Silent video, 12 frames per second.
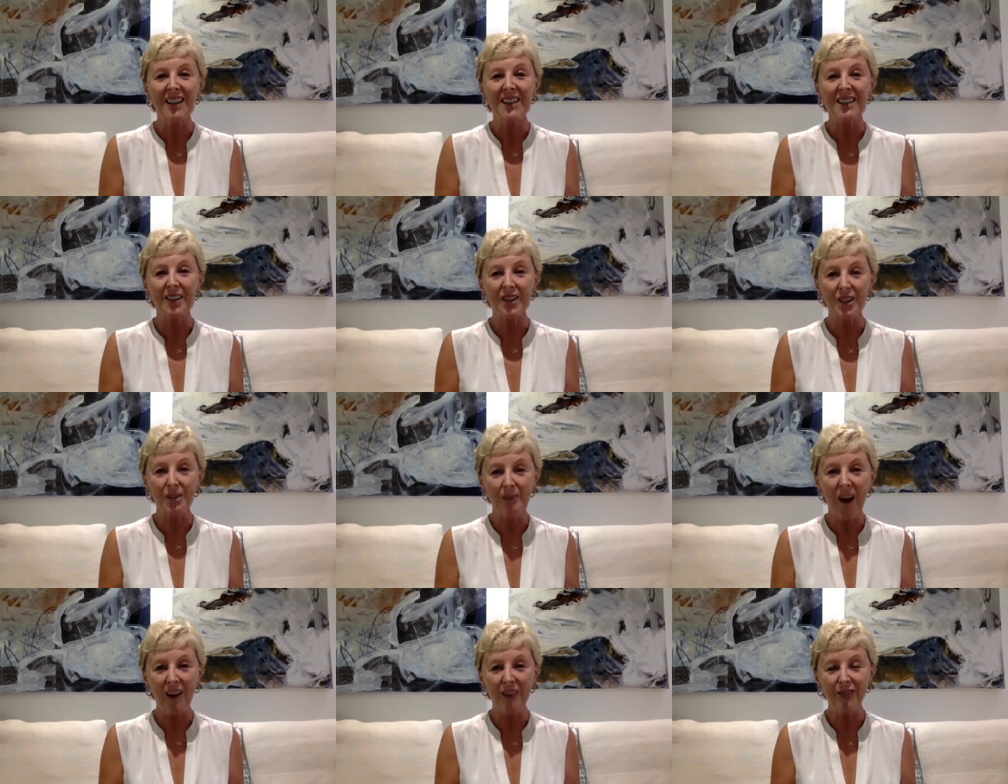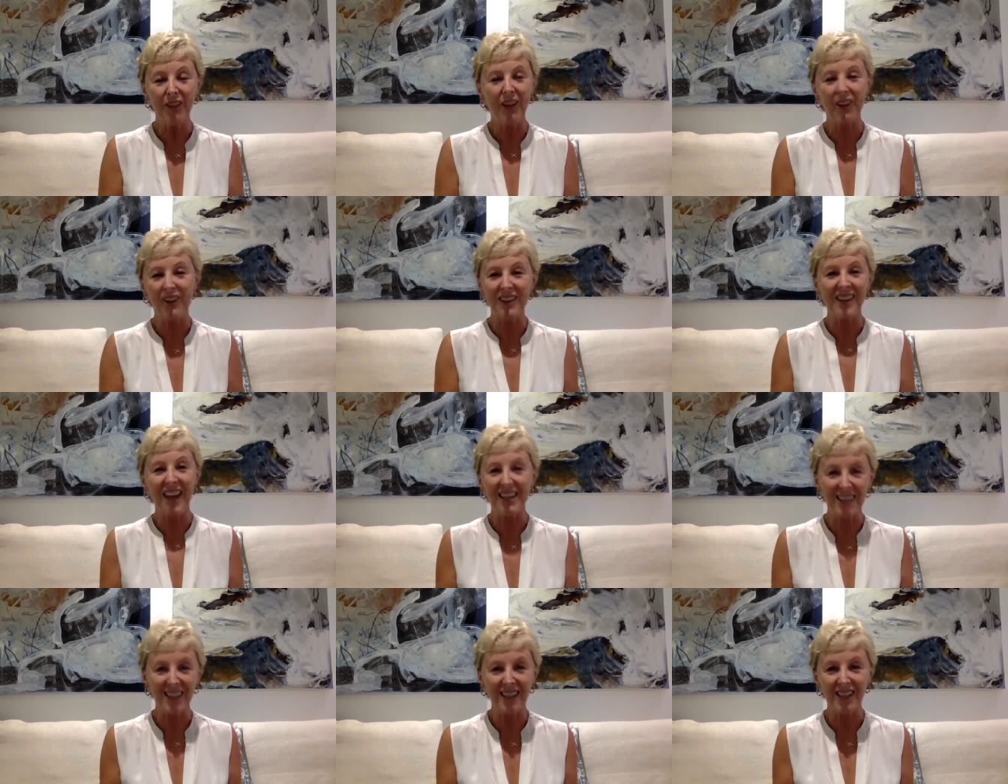So you might follow this
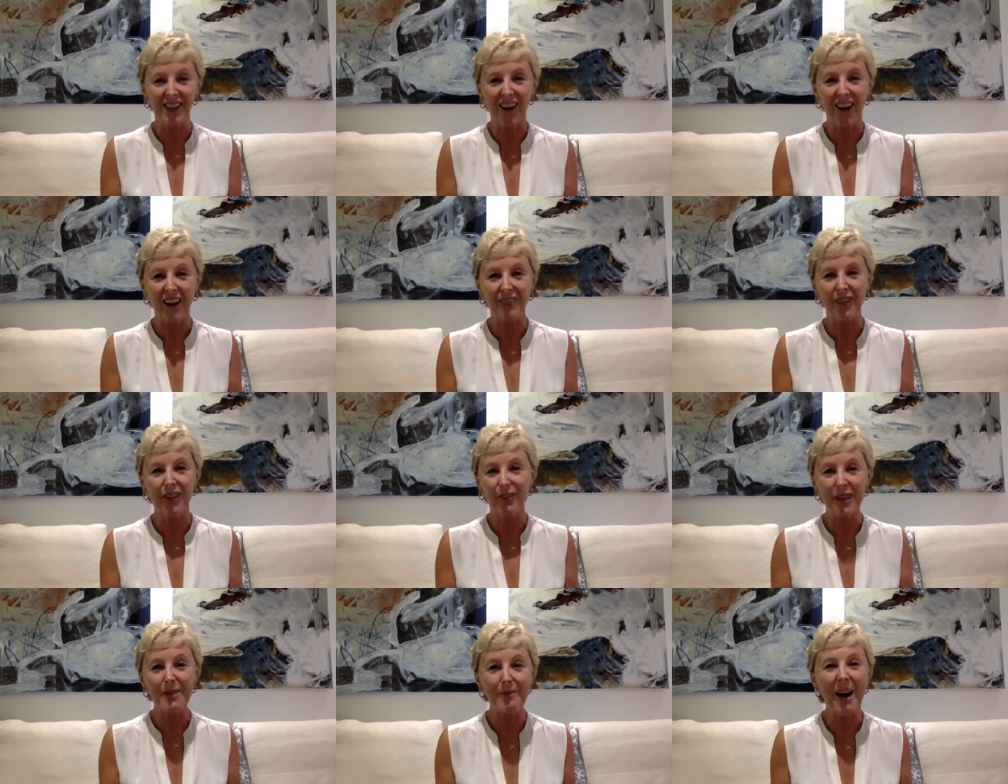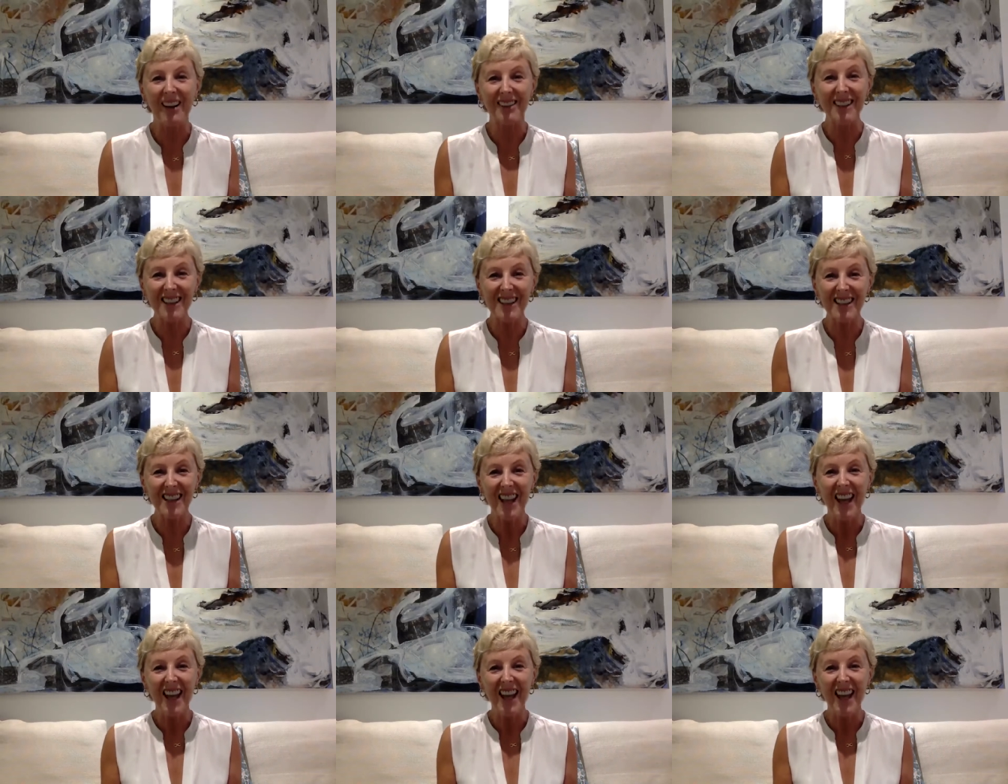Candida diet for 3 months,